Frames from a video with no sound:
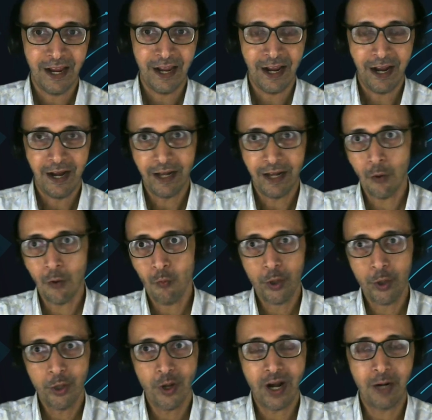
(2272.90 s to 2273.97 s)
And how
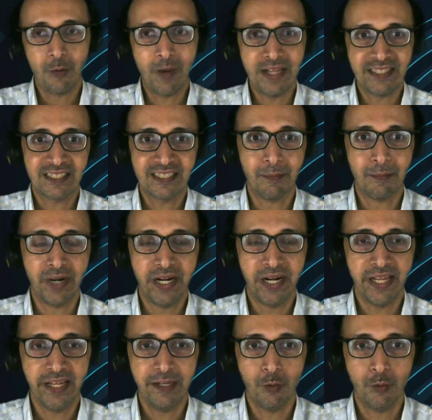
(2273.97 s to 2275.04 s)
would you advise
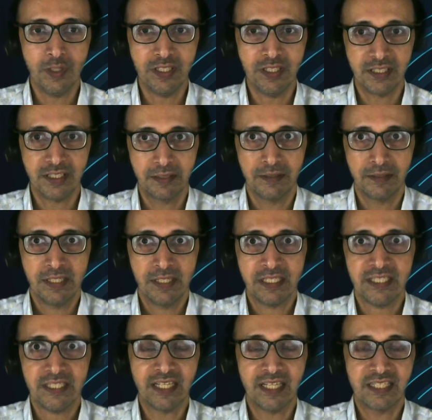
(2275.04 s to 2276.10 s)
somebody who is
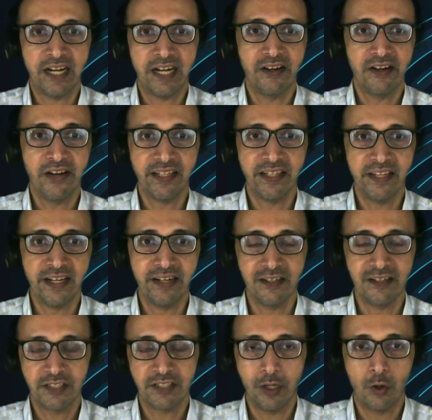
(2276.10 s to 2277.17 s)
just entering the
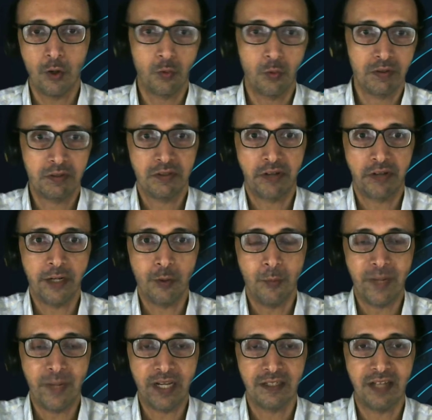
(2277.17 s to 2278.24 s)
industry or trying to
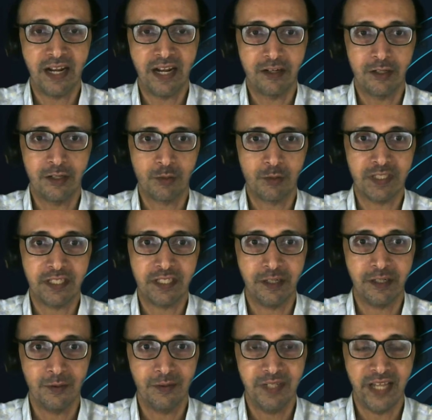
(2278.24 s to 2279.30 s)
make a lateral switch
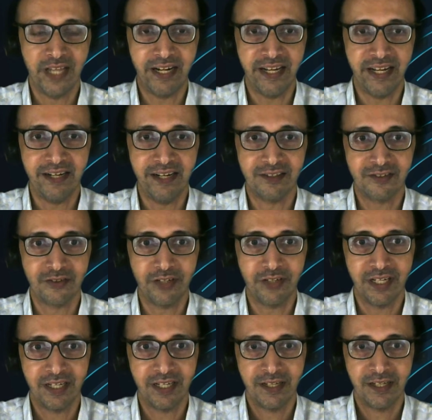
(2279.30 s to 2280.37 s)
into the IT industry?